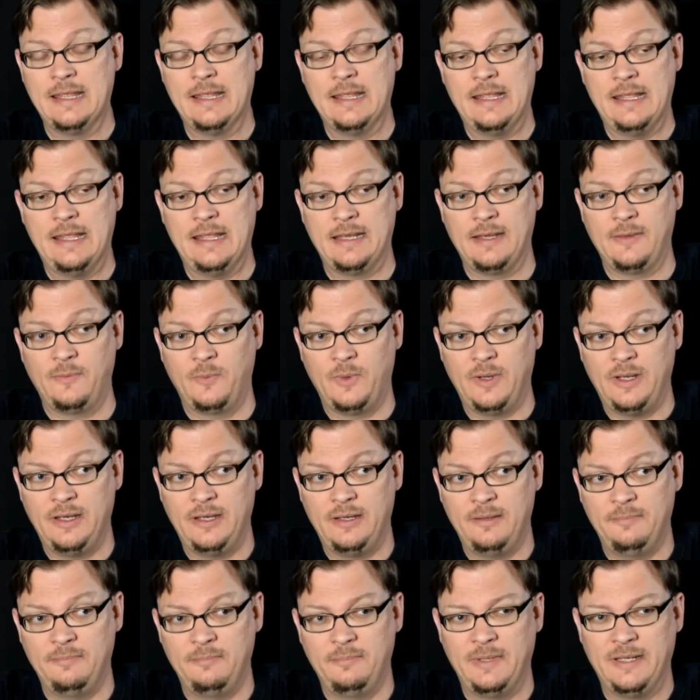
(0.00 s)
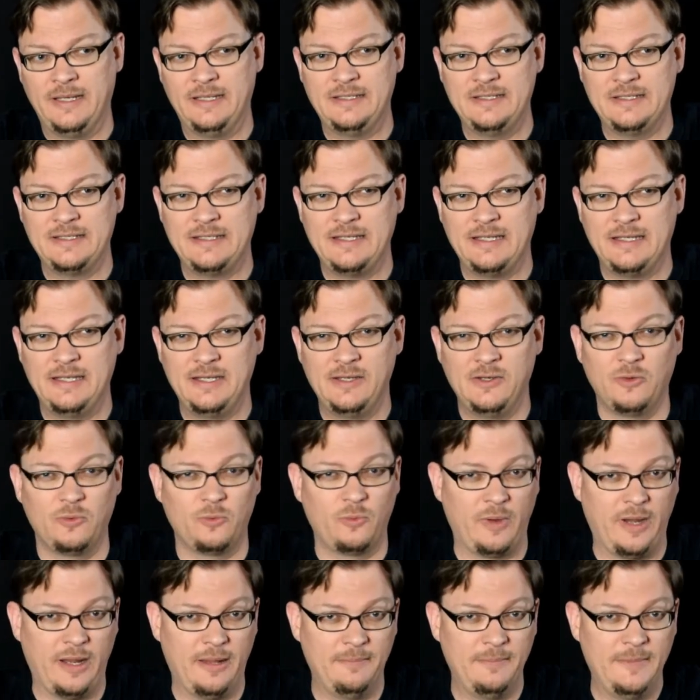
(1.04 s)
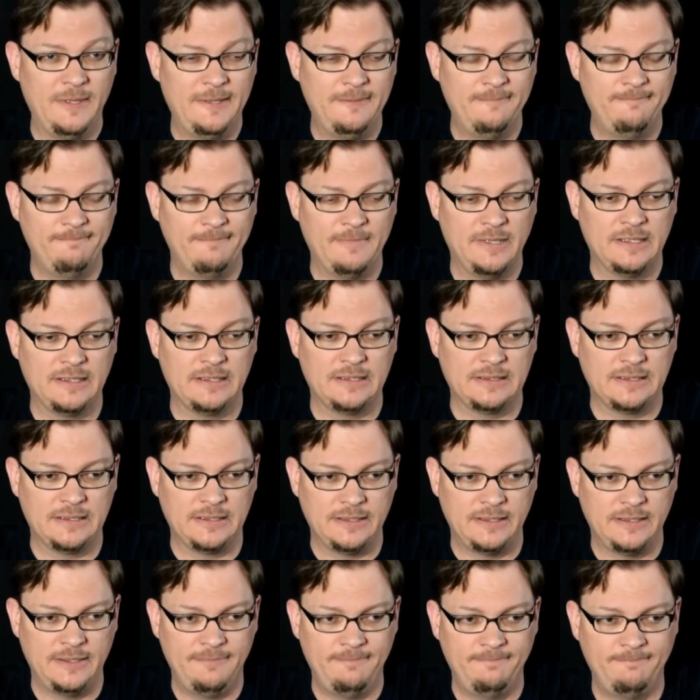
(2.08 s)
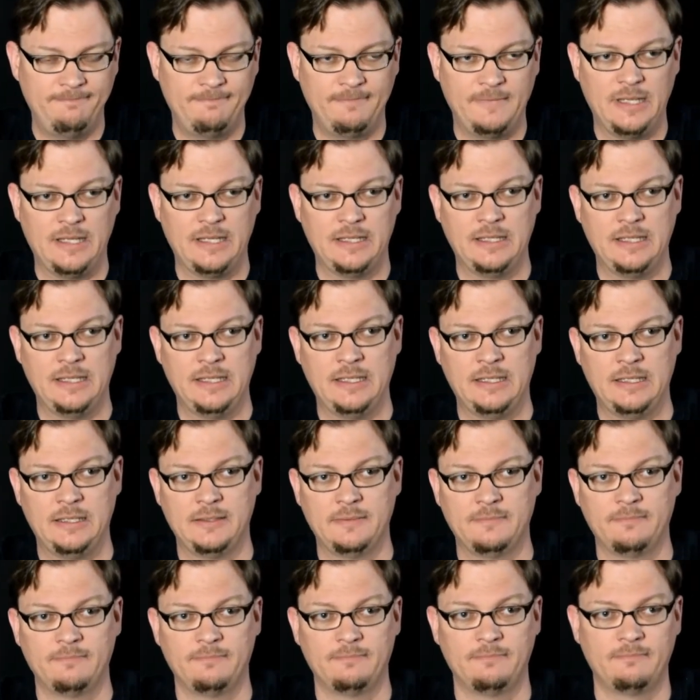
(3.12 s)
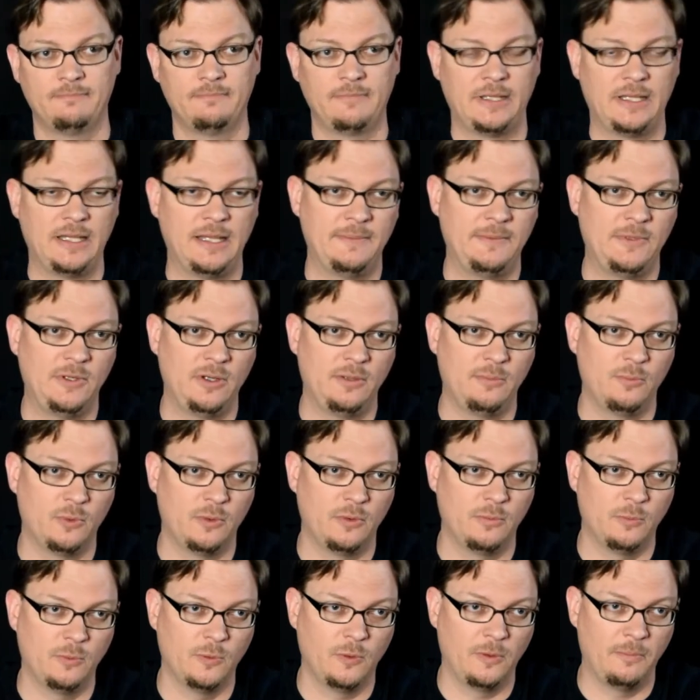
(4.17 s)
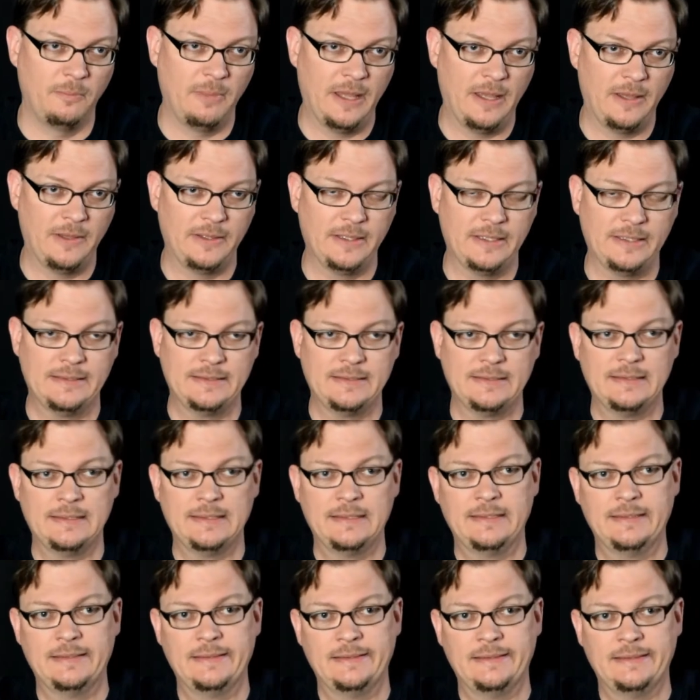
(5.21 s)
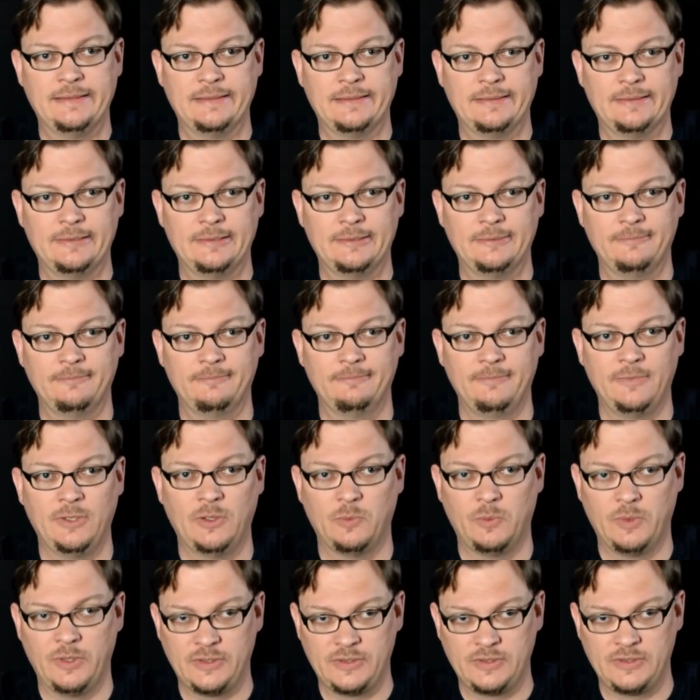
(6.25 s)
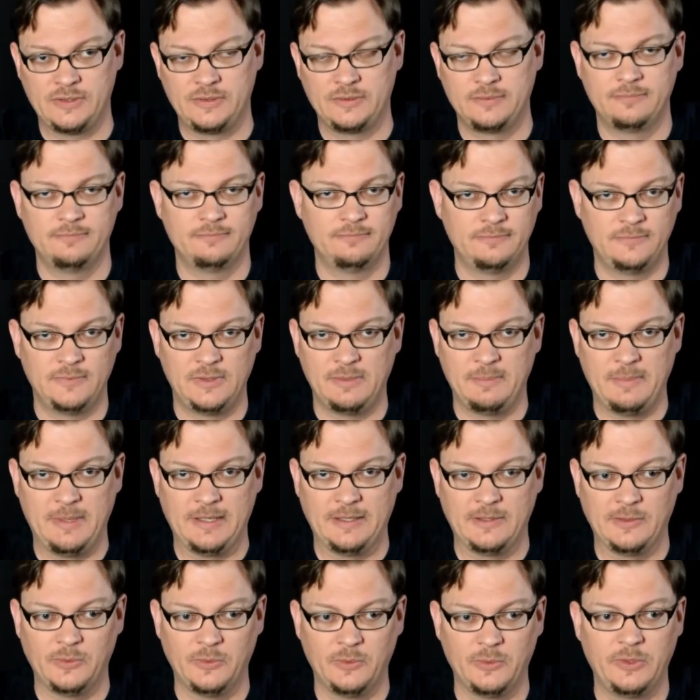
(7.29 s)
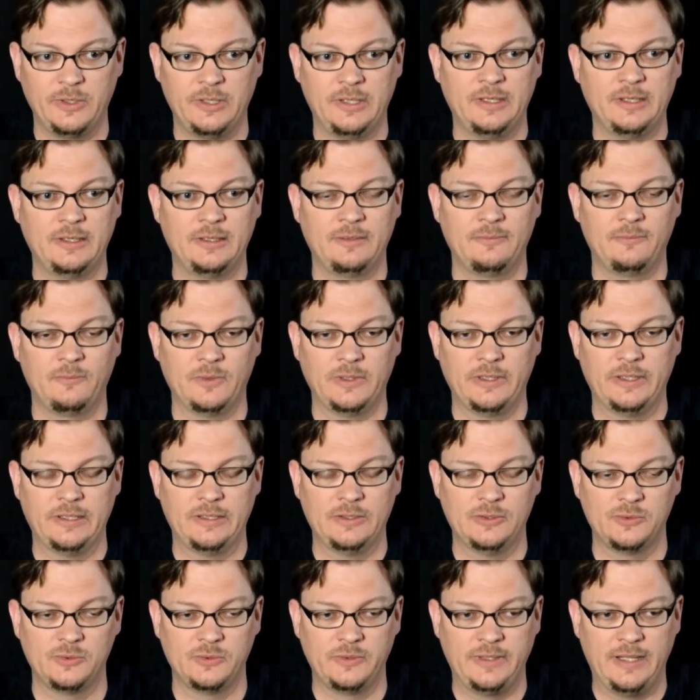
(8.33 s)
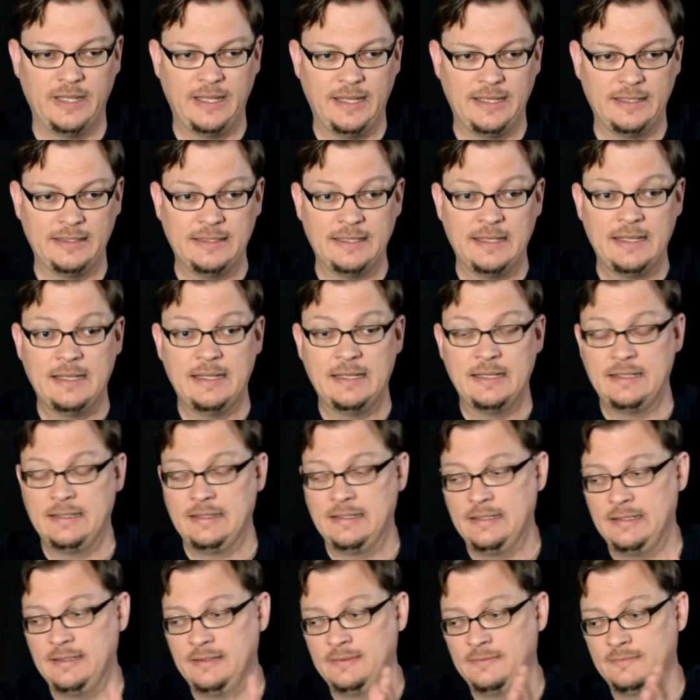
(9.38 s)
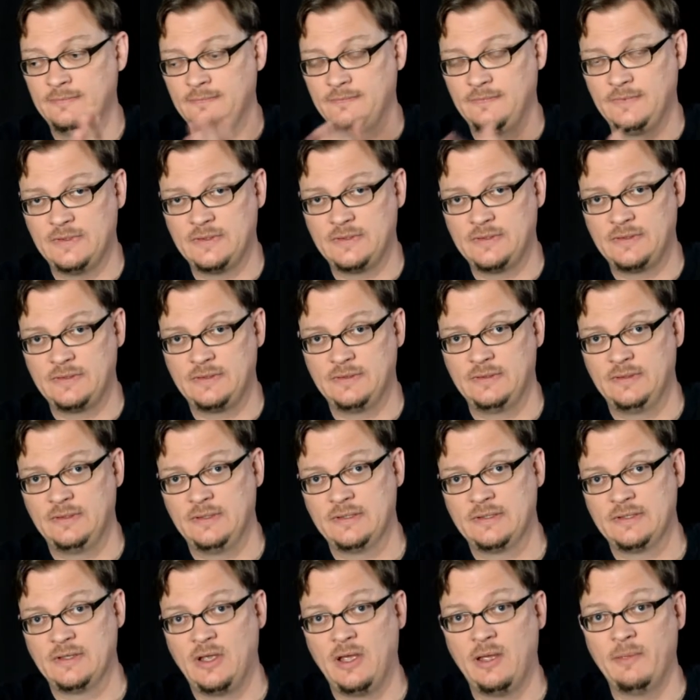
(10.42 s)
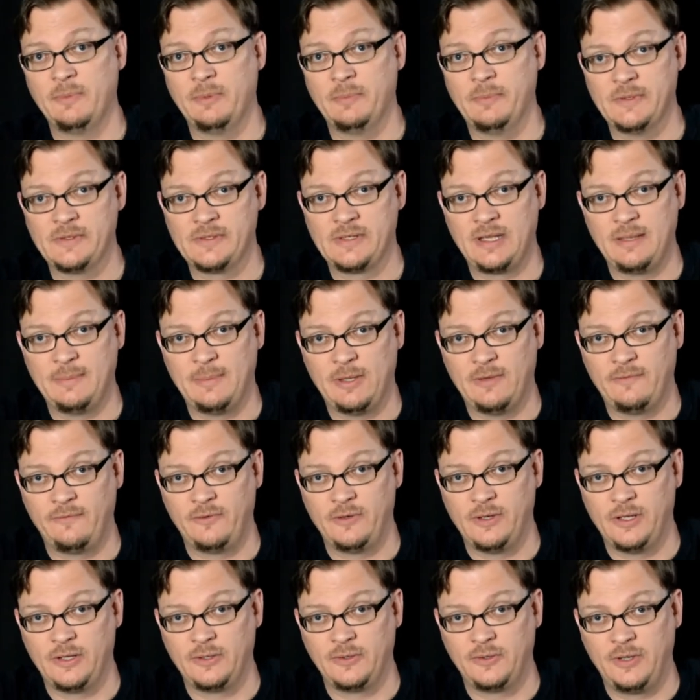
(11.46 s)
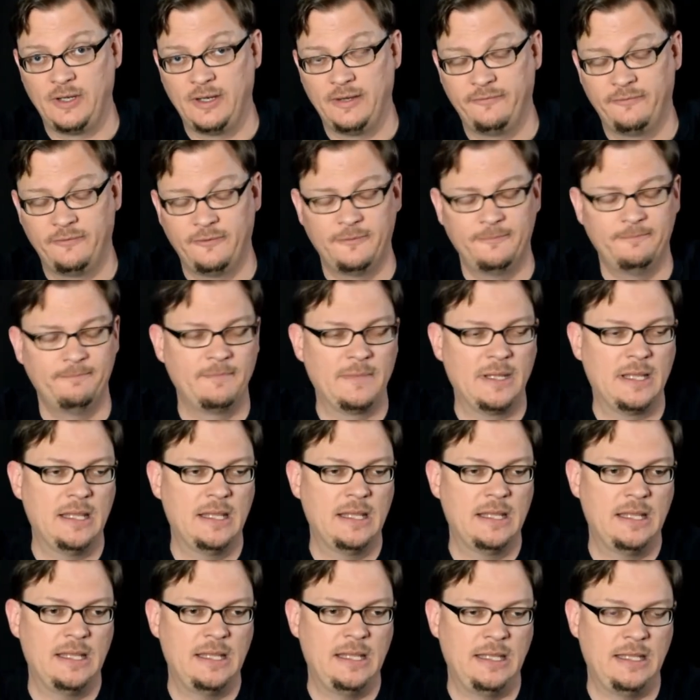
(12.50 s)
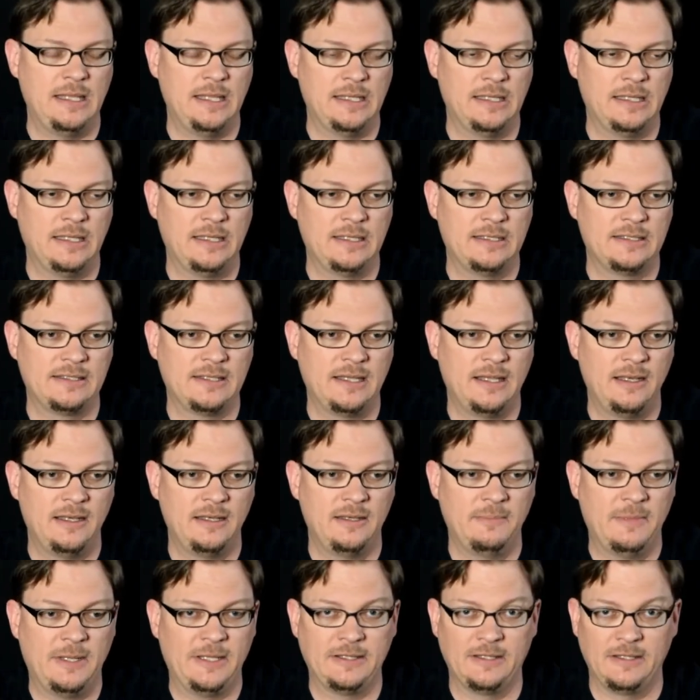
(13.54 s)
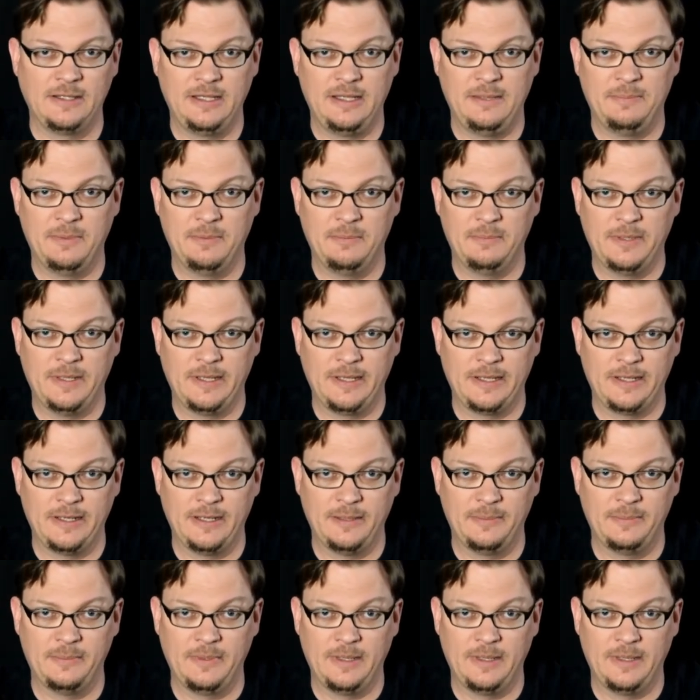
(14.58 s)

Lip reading: and I read it, but it didn't grab me at the time. And then I kept hearing more and more about it. Watched Mandalorian, really enjoyed that. Then this omnibus came out for Doctor Aphra, and I decided to make the leap and pick it up, and